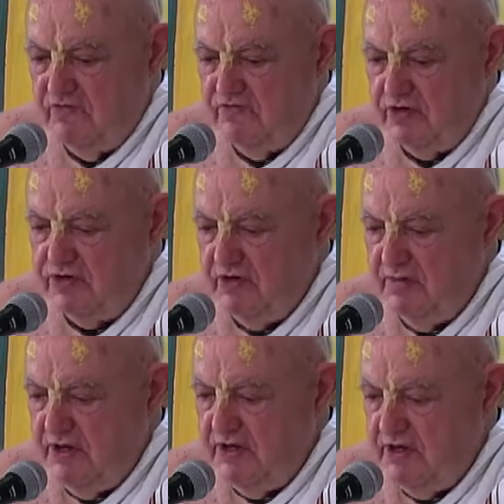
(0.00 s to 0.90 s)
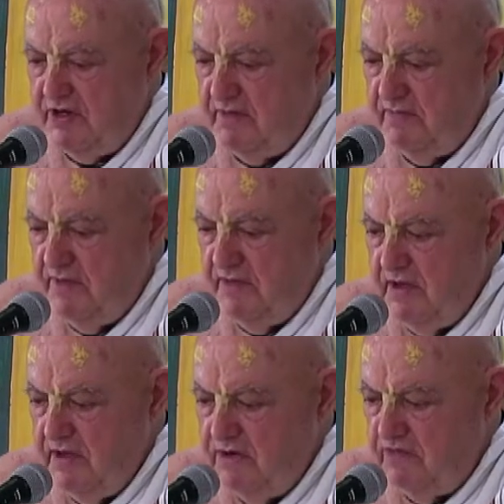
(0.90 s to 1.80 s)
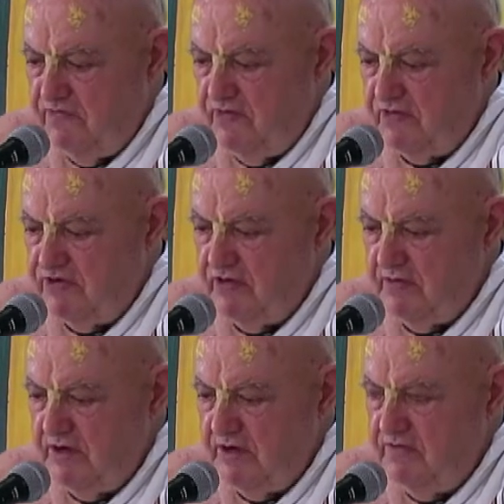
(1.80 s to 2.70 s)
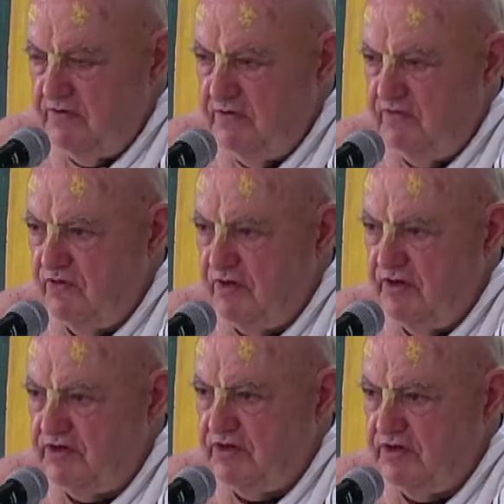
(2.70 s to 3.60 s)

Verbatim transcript: so fortunate to be here, so fortunate to be devotees,